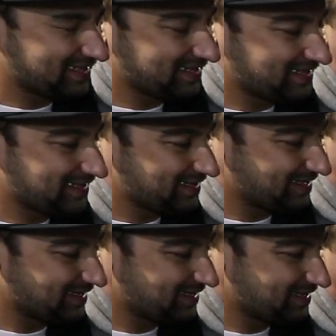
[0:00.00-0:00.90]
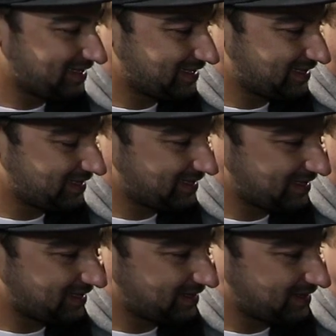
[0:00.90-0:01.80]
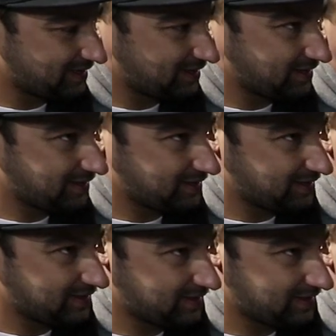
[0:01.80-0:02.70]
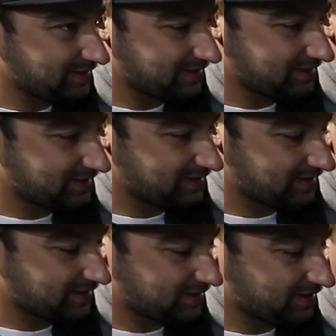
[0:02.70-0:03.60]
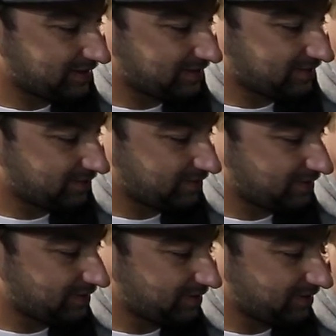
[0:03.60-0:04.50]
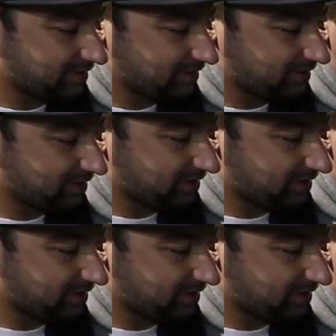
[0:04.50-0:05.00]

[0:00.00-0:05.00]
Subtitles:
No words are spoken by the person on screen.